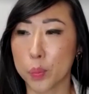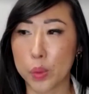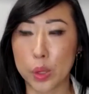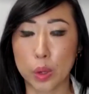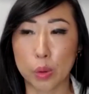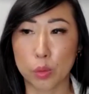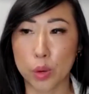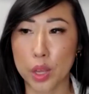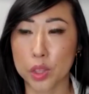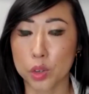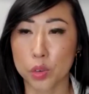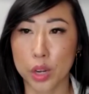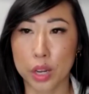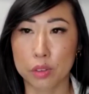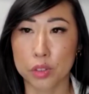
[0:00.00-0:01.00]
you know ran the
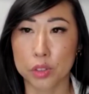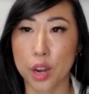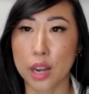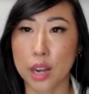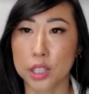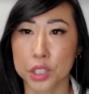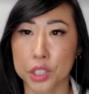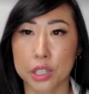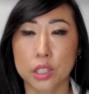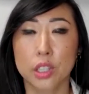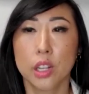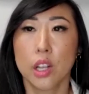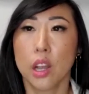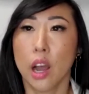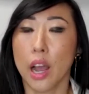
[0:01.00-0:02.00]
creative direction
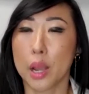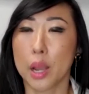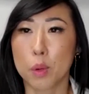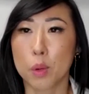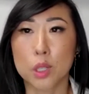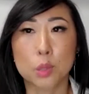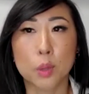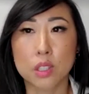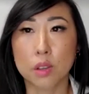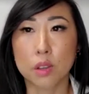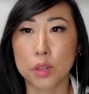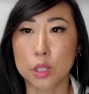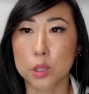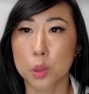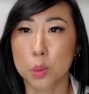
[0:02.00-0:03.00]
i immersed myself
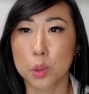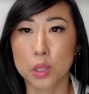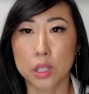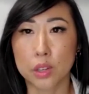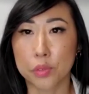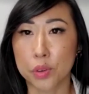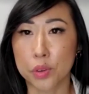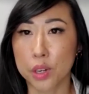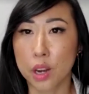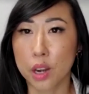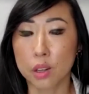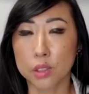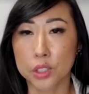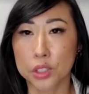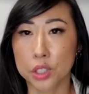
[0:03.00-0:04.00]
in a totally different
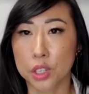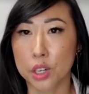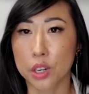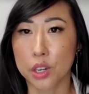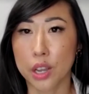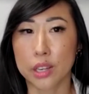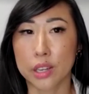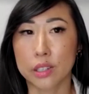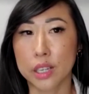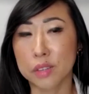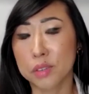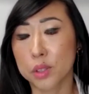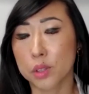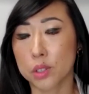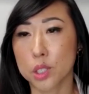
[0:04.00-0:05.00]
culture and
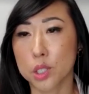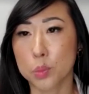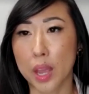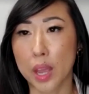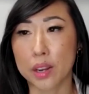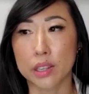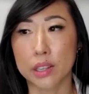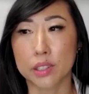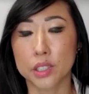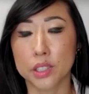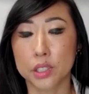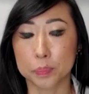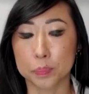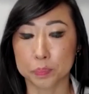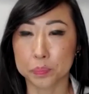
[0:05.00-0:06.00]
even learned
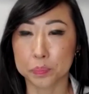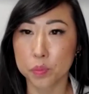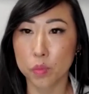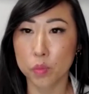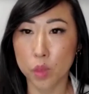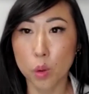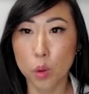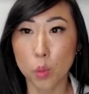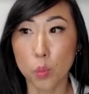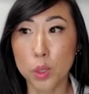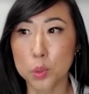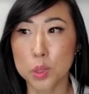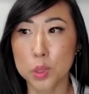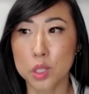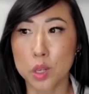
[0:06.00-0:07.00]
spanish
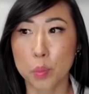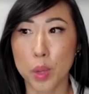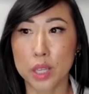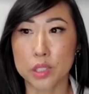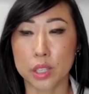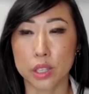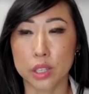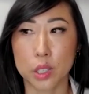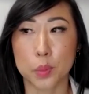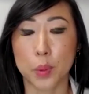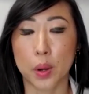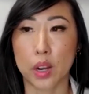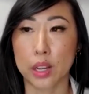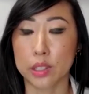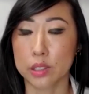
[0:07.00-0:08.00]
which was an amazing
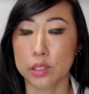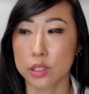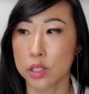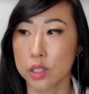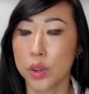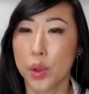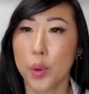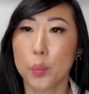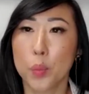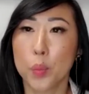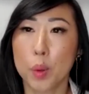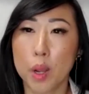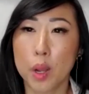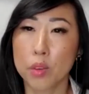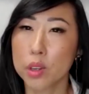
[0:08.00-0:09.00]
experience
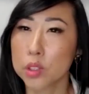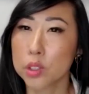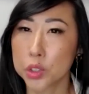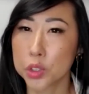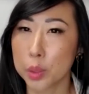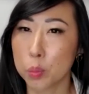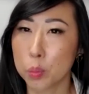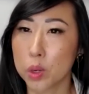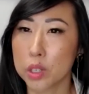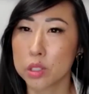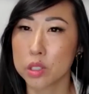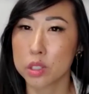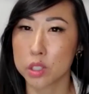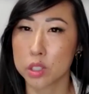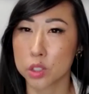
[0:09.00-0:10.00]
but my real dream
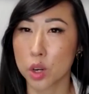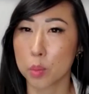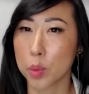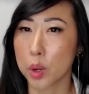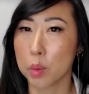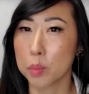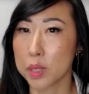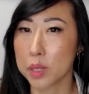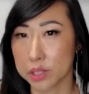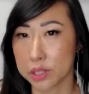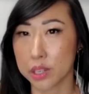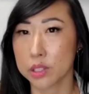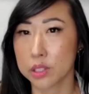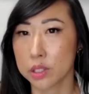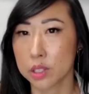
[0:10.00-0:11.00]
was to start my own
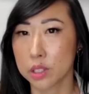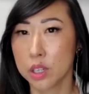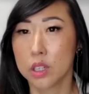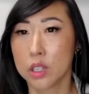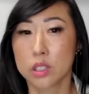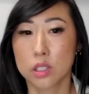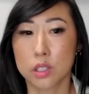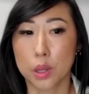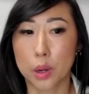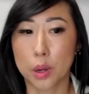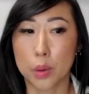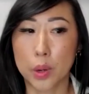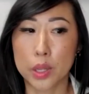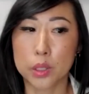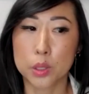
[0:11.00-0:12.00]
business
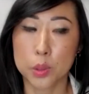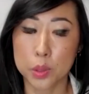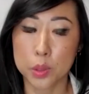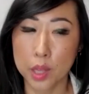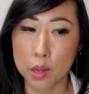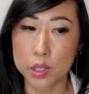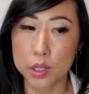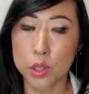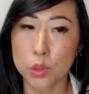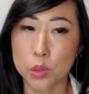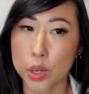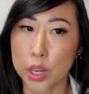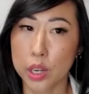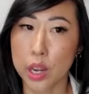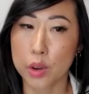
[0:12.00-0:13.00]
so in
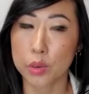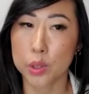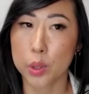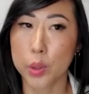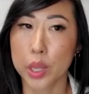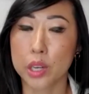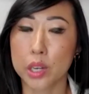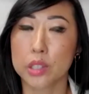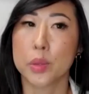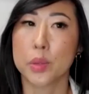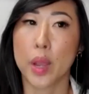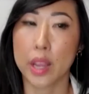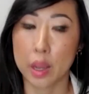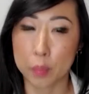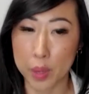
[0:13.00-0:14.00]
2003 i relocated to
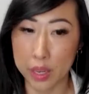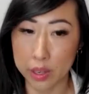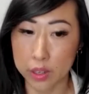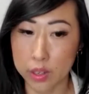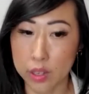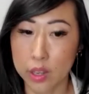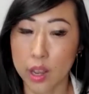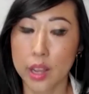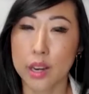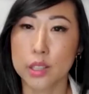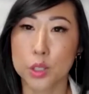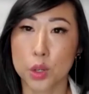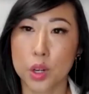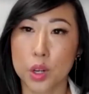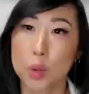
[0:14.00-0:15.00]
miami and i
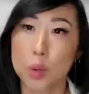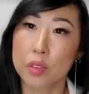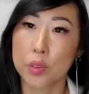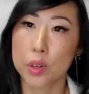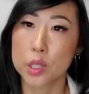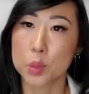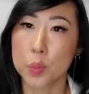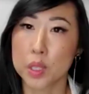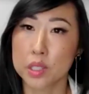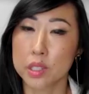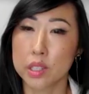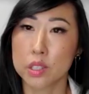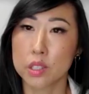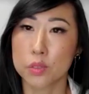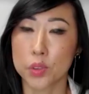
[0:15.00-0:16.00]
started my first
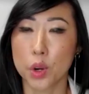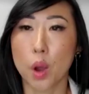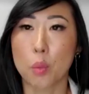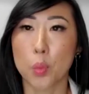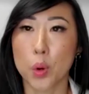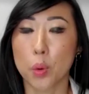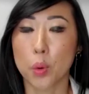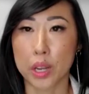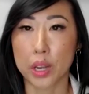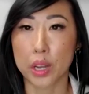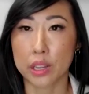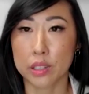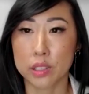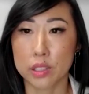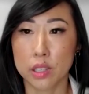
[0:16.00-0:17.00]
business fnom
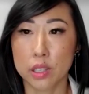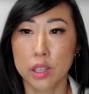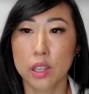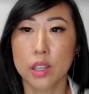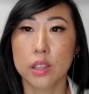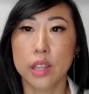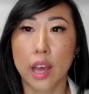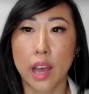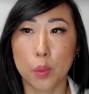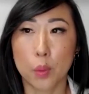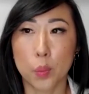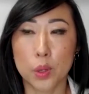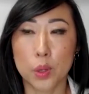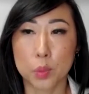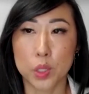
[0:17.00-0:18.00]
recordings that
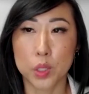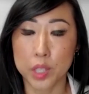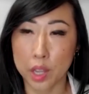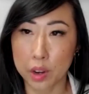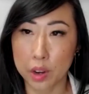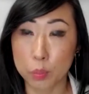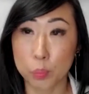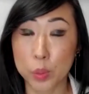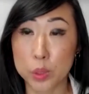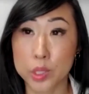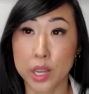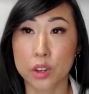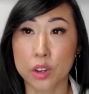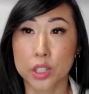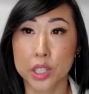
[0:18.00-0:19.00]
was a music,
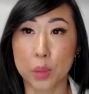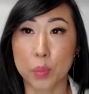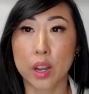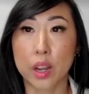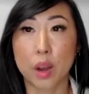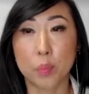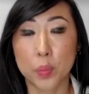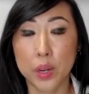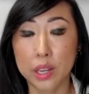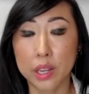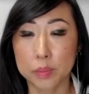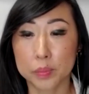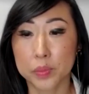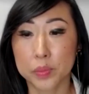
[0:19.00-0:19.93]
music entertainment company